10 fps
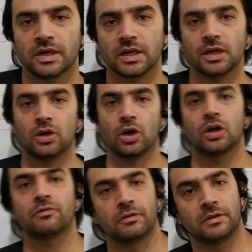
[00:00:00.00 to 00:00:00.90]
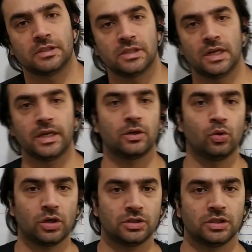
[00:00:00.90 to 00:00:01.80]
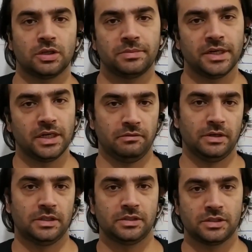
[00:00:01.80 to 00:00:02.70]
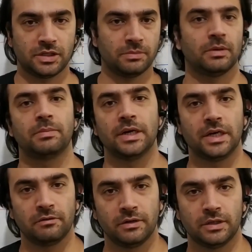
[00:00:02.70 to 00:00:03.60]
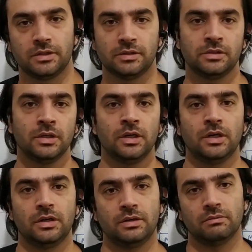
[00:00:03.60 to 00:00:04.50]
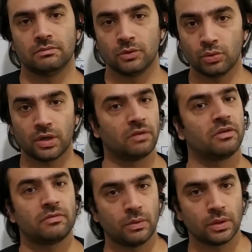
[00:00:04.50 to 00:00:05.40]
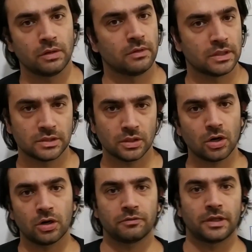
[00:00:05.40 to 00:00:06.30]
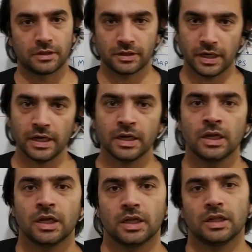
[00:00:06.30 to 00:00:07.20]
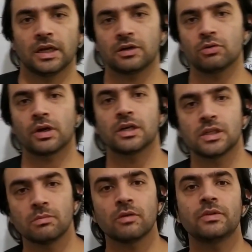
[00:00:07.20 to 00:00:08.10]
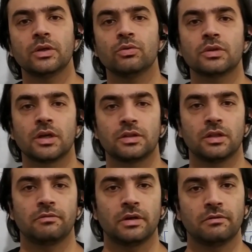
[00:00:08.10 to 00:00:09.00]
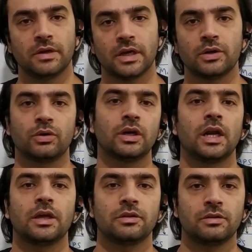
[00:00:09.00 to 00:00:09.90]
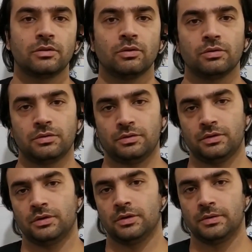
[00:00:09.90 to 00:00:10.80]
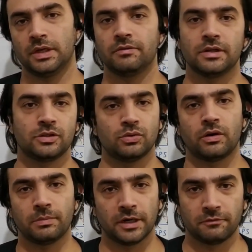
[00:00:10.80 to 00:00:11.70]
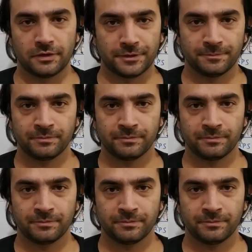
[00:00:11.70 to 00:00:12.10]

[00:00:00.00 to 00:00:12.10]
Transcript: getting a lot of events like location update events, trip update events, no driver found events, a lot of things, right? Let's look at some of the use cases where we can utilize those events to our benefit.